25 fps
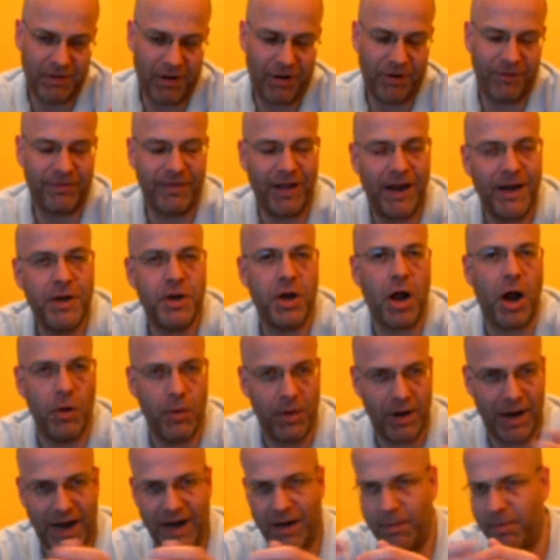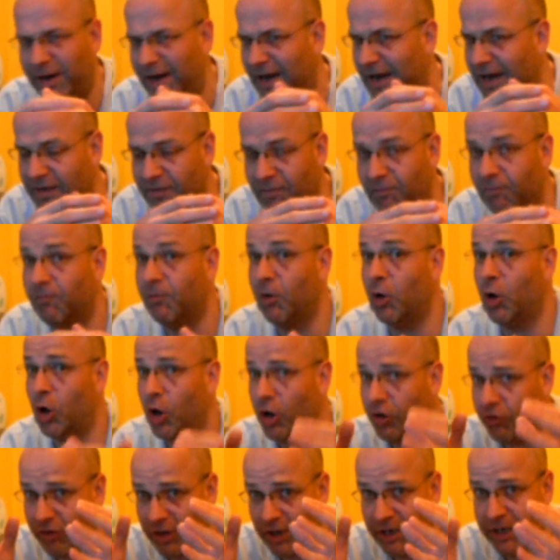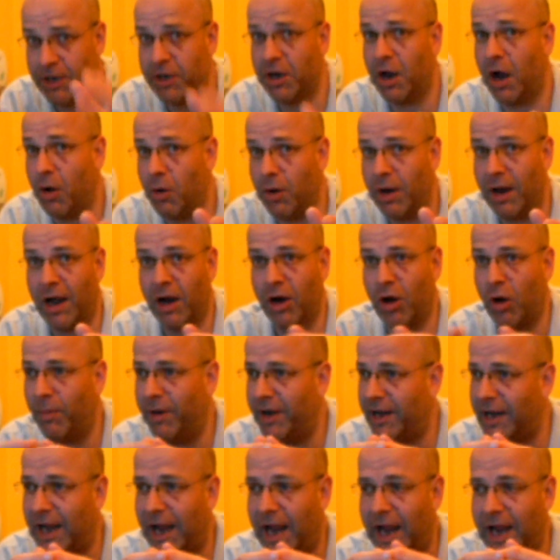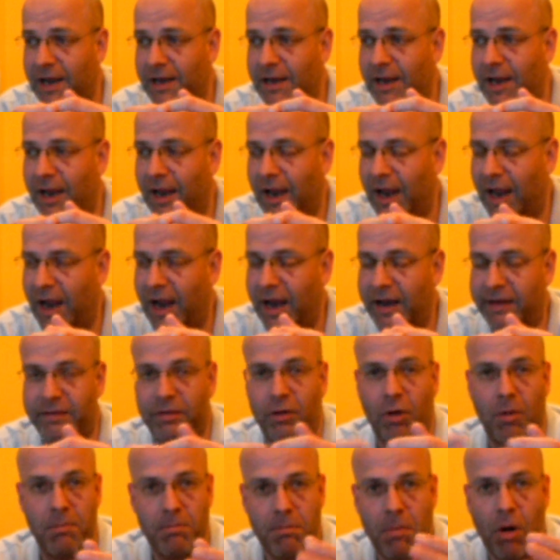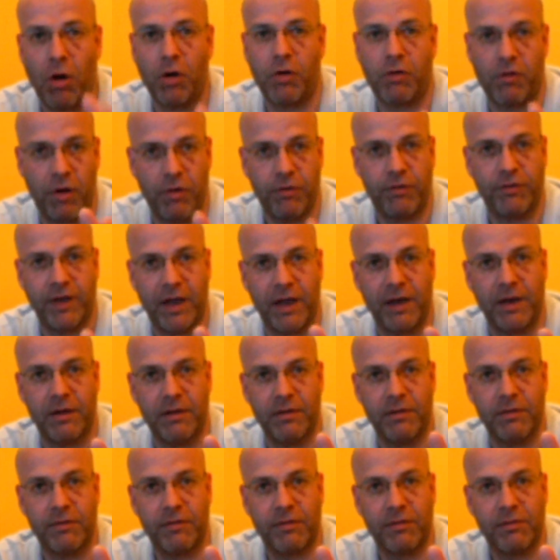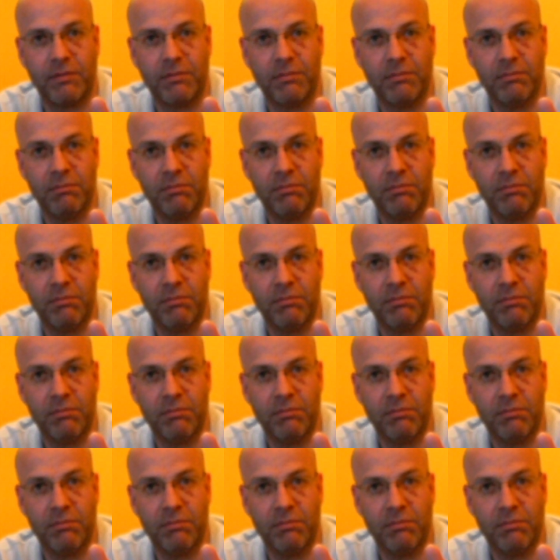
I say no lag, but it is virtually no lag. I mean, it's like microseconds.